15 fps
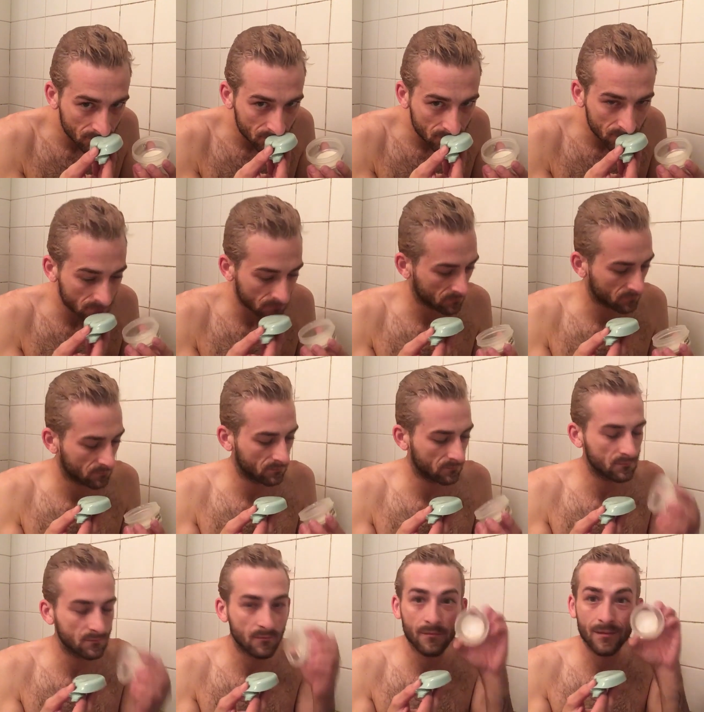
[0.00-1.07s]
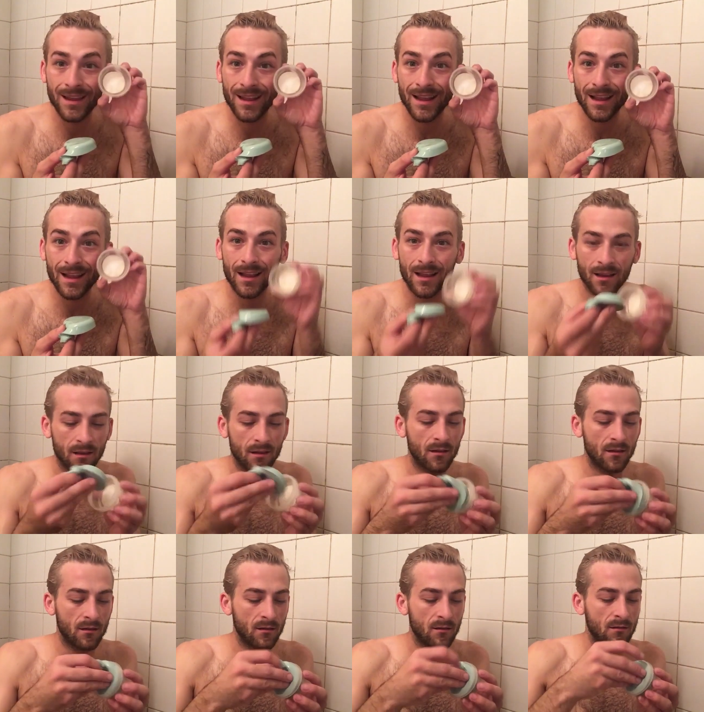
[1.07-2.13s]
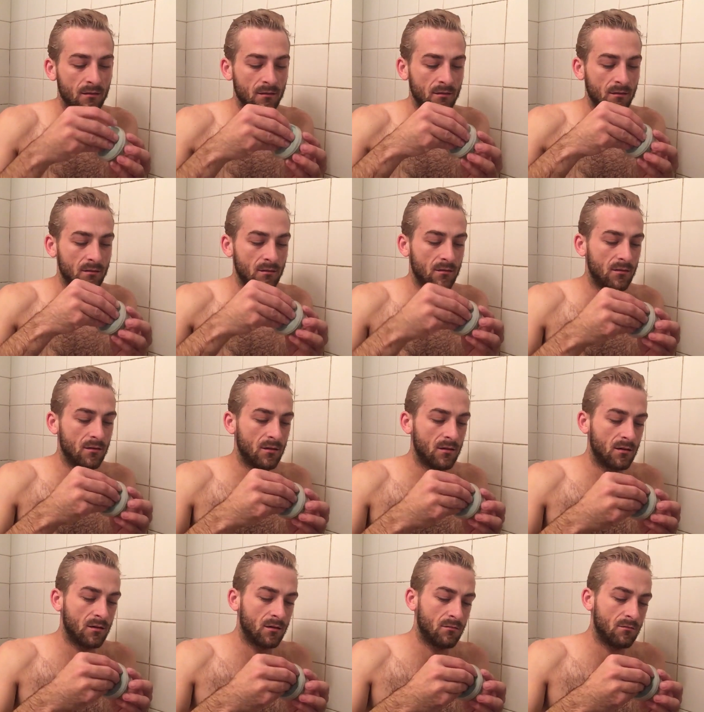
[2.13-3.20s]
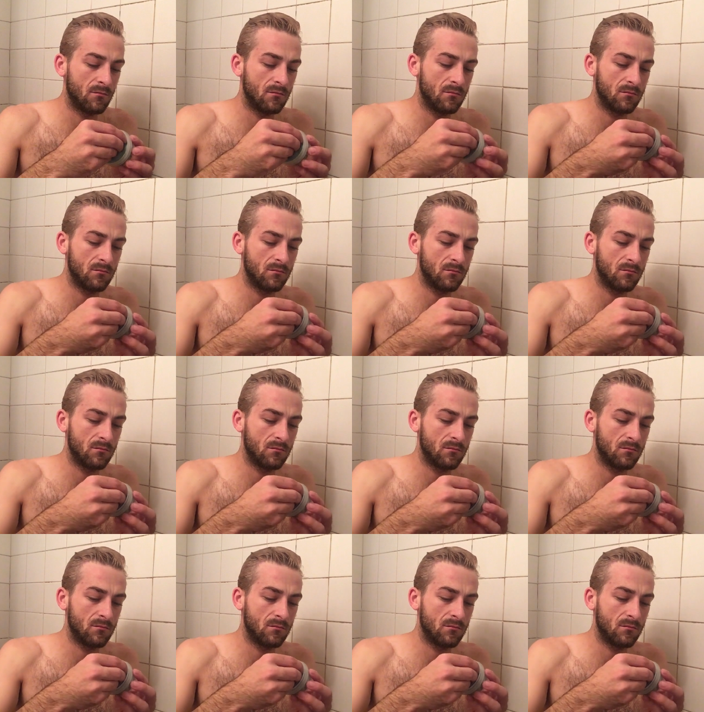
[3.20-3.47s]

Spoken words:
(no one is talking)